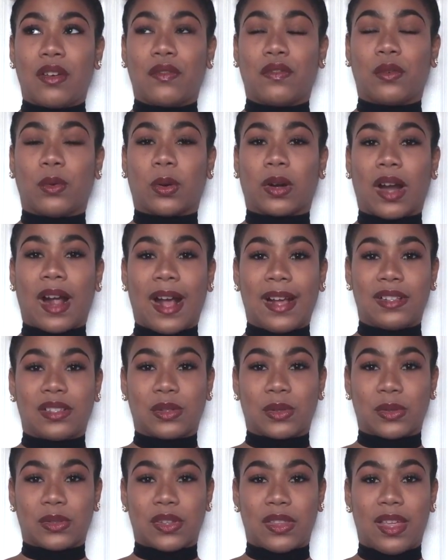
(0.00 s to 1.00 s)
for high
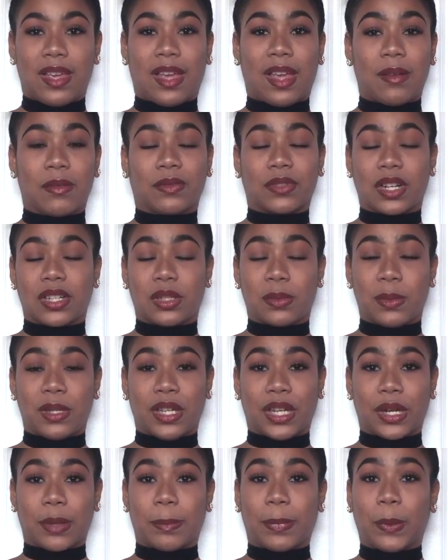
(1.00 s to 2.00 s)
school, so they came freshman
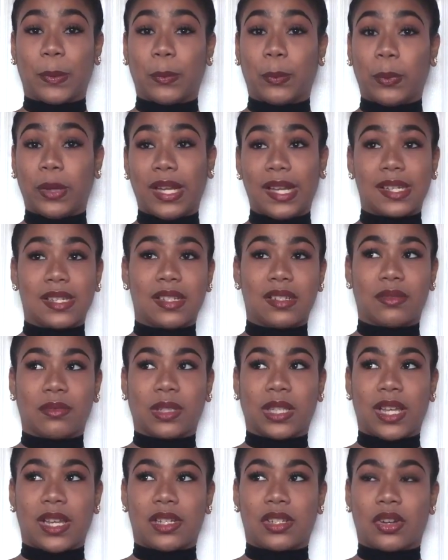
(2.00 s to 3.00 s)
year, but we didn't
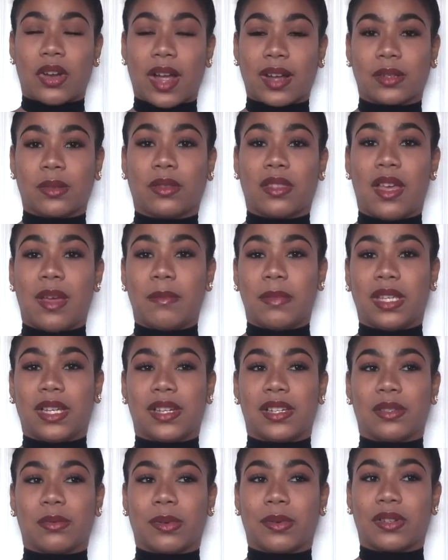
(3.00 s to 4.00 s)
really interact with them
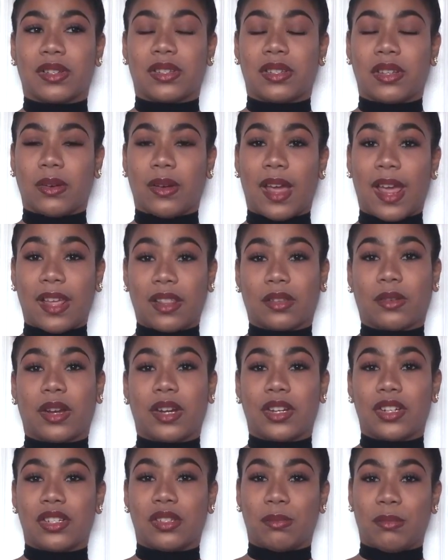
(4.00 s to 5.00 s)
because we were still 8th
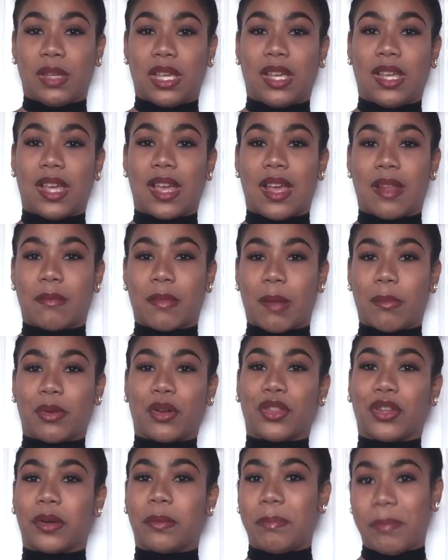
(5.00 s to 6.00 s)
graders, me and my
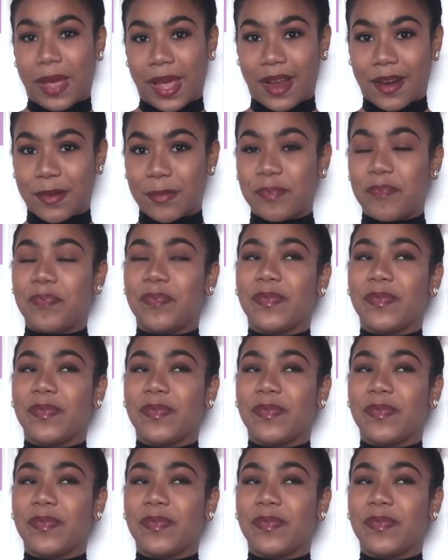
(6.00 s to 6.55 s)
brother Bear.